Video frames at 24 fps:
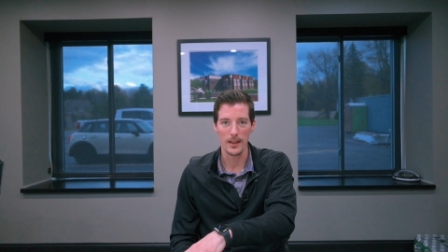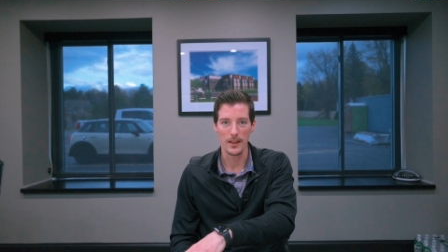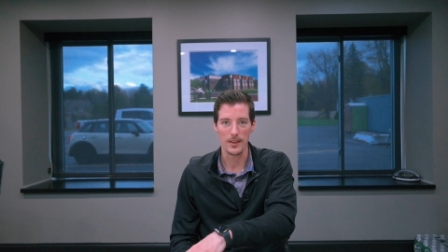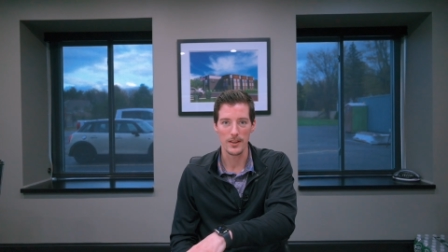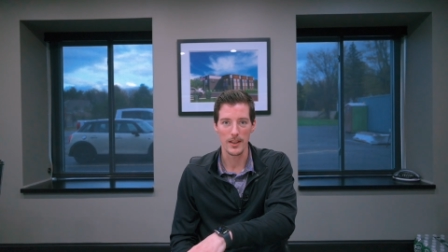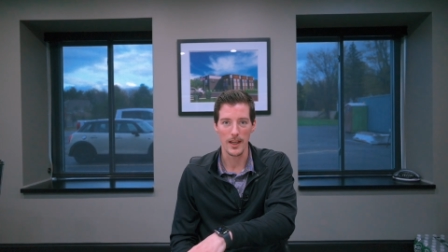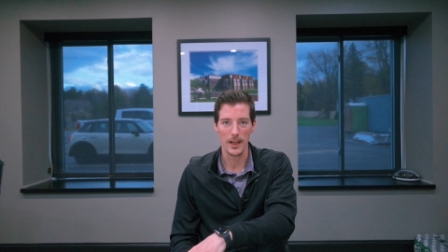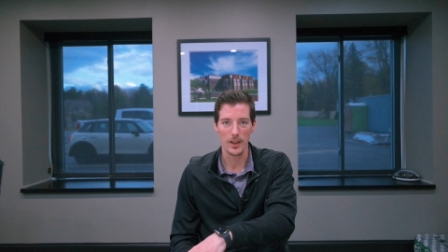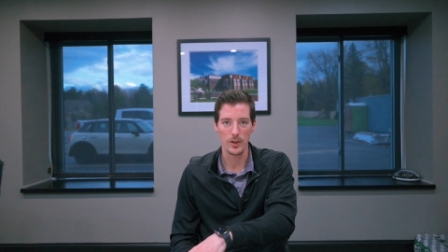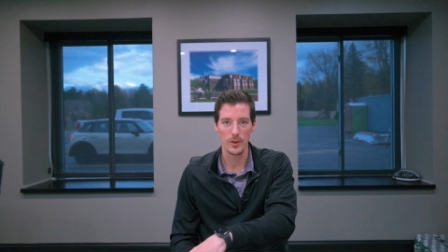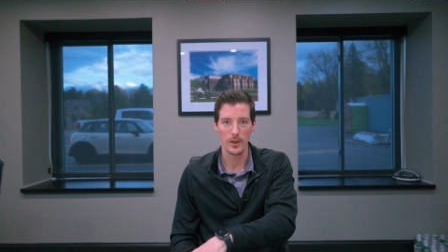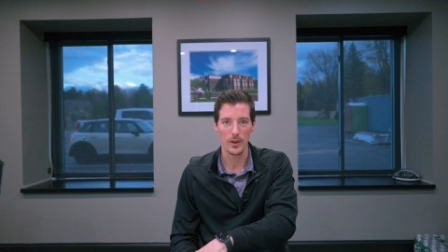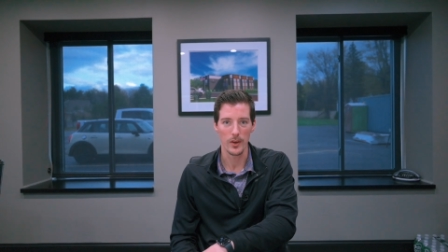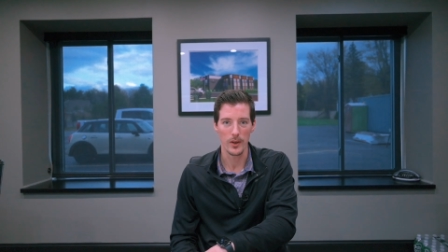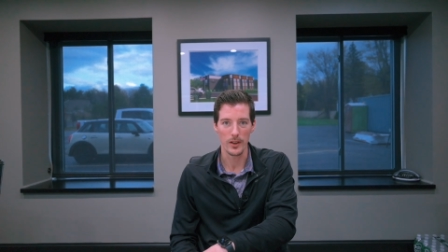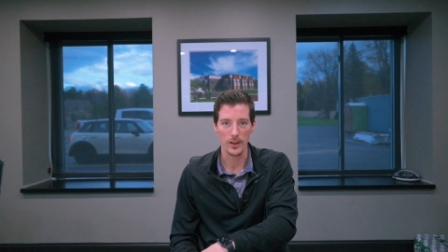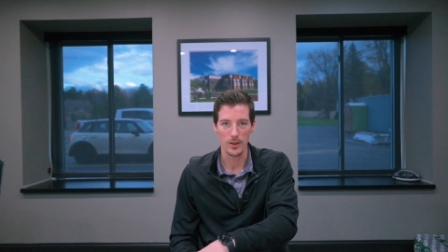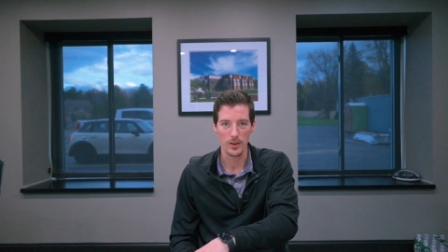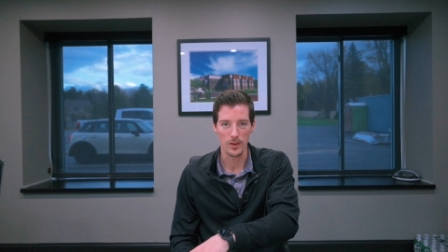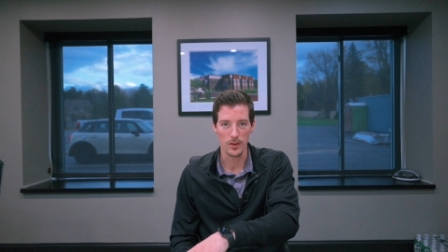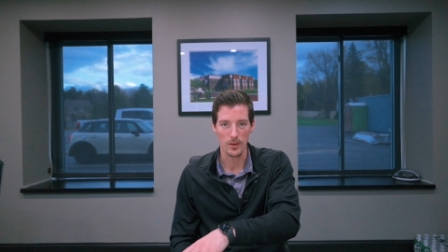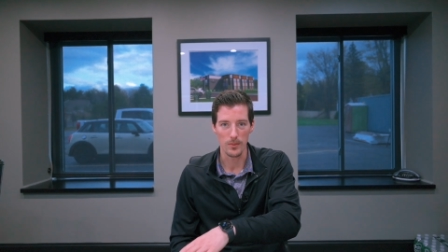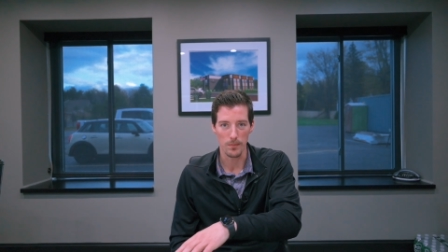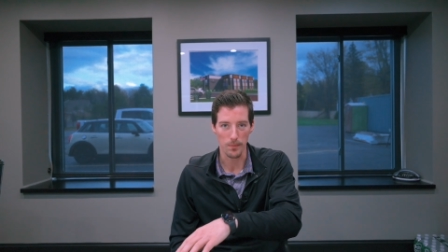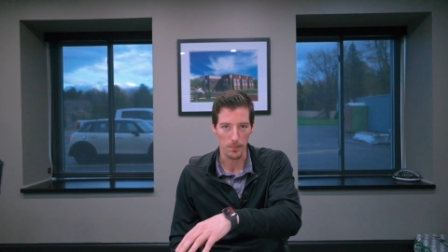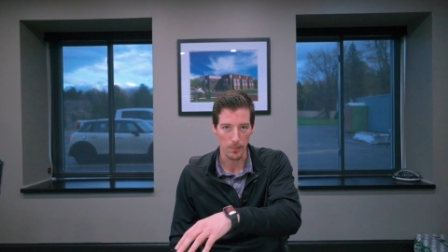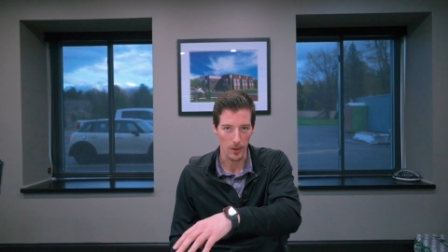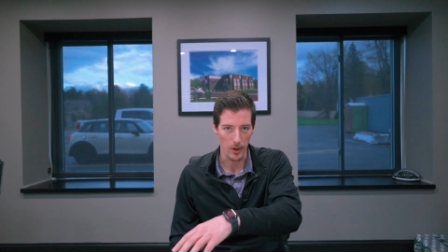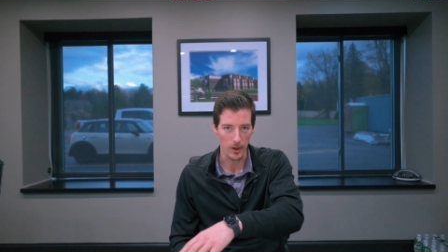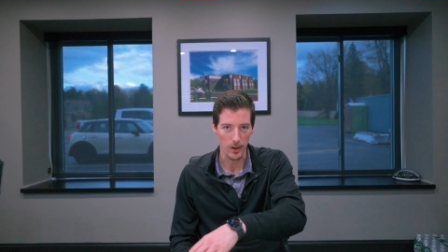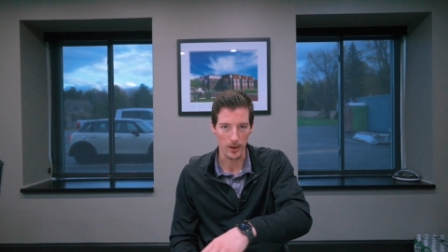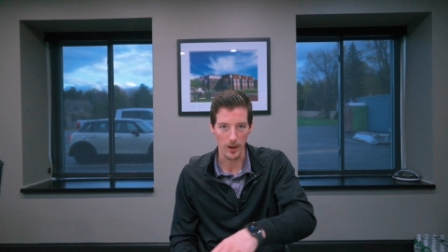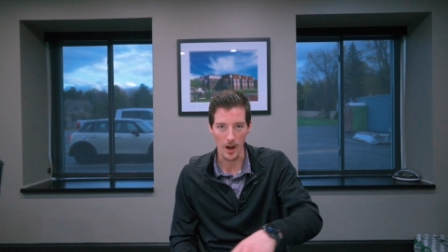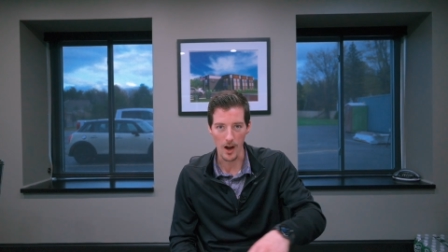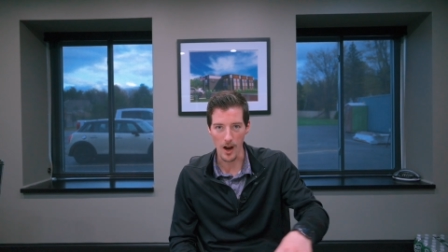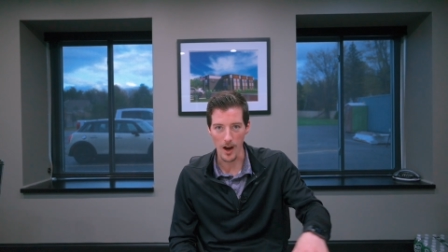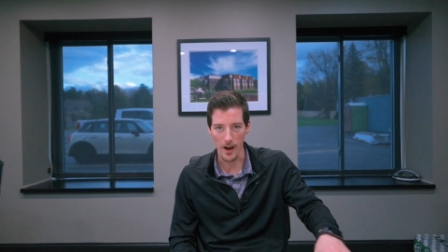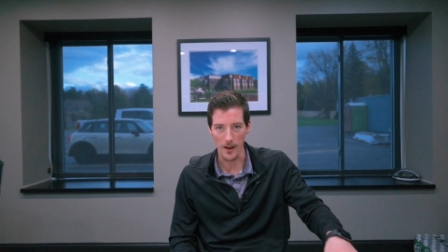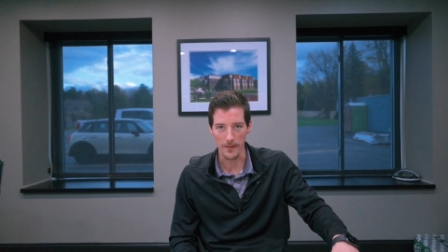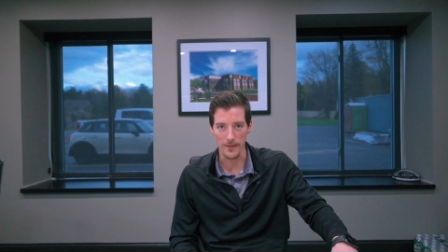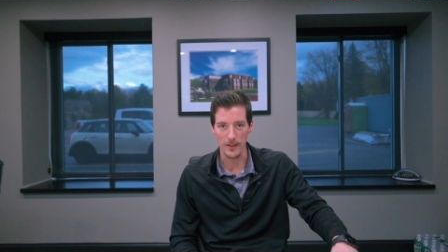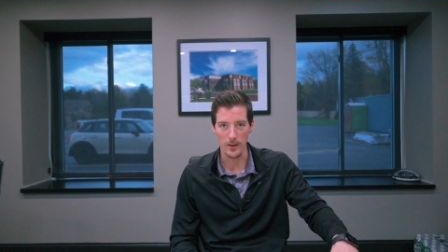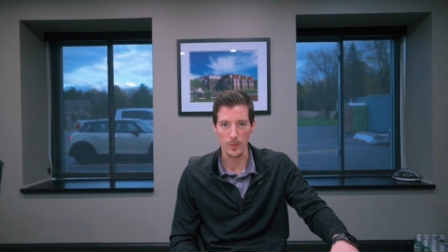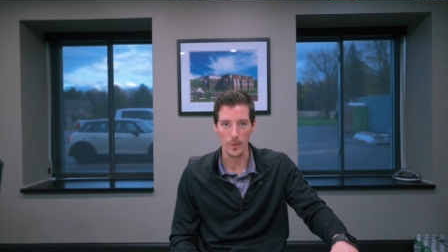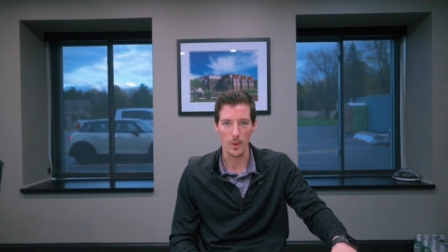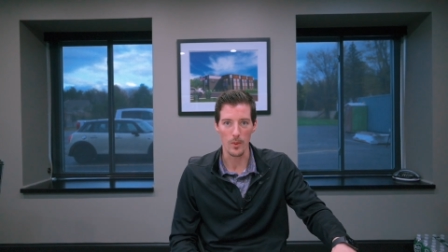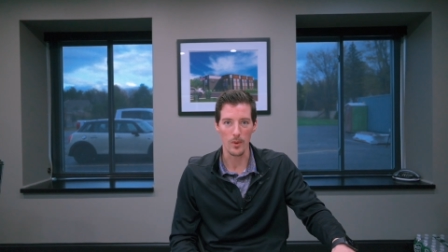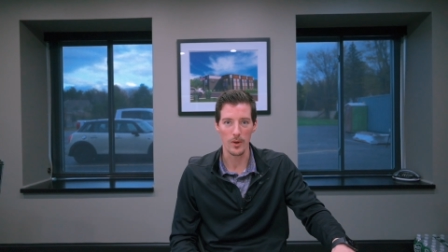it's actually going to burn off
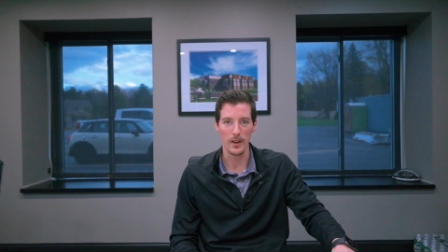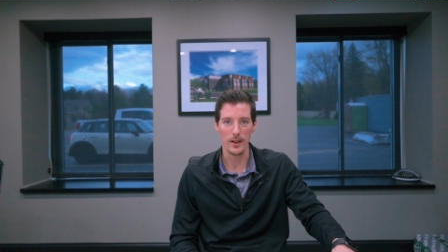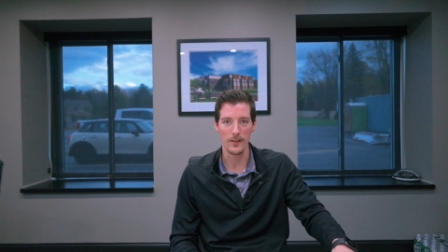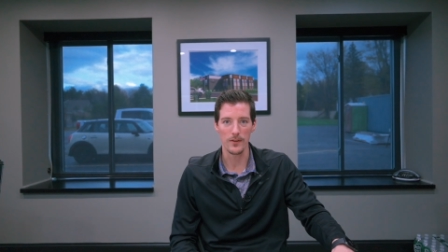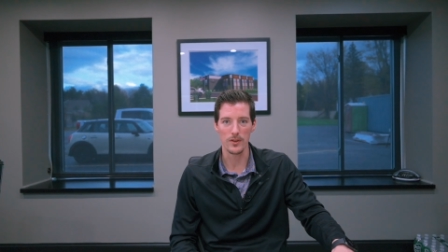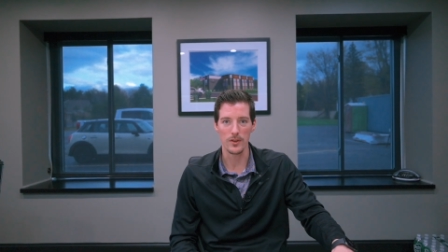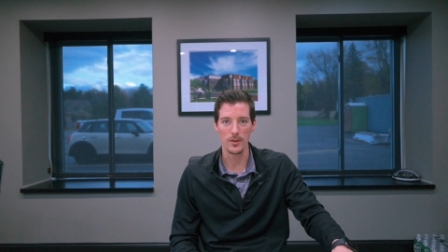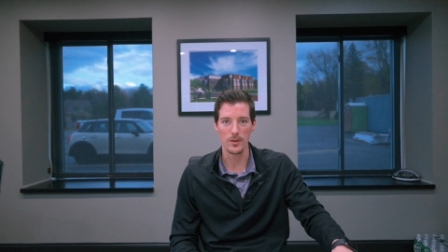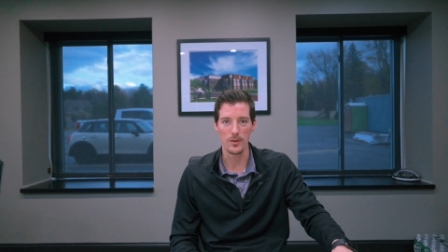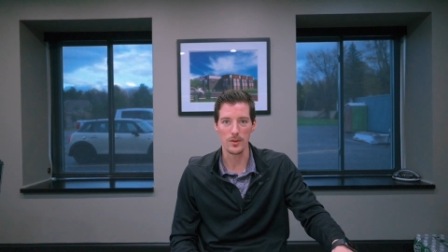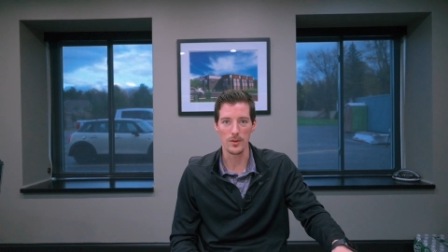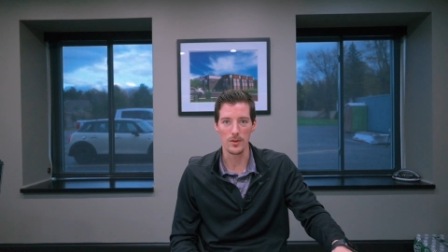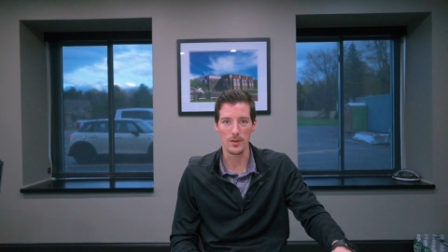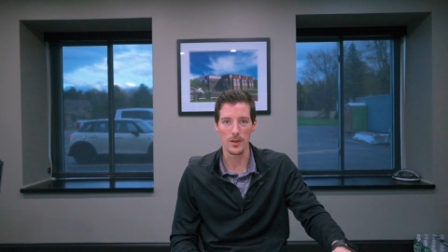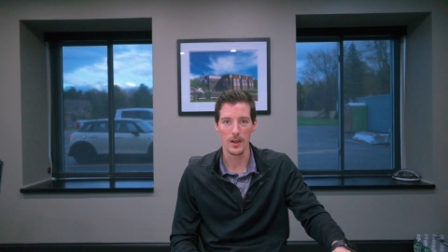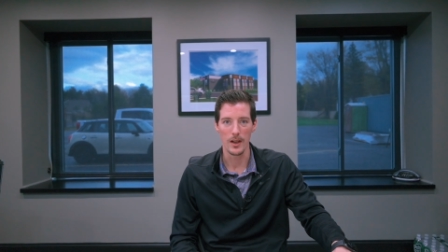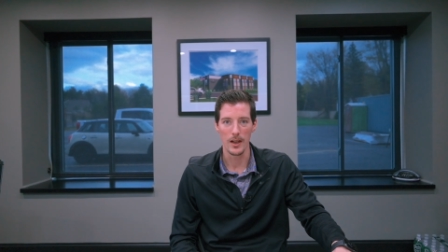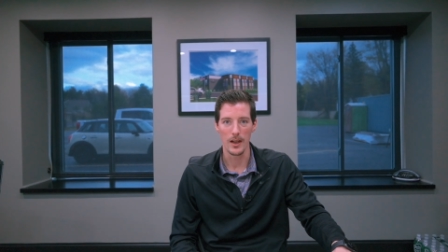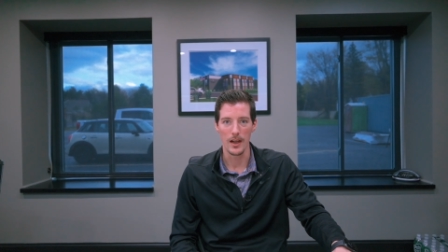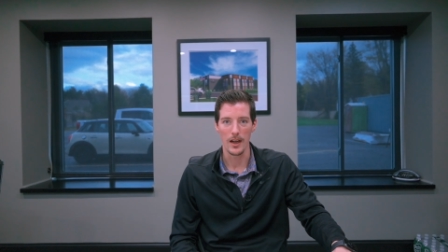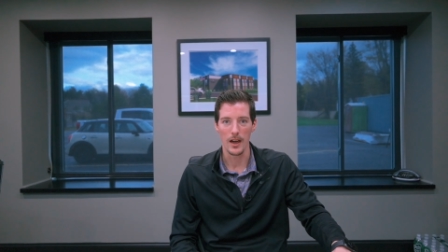and we won't have to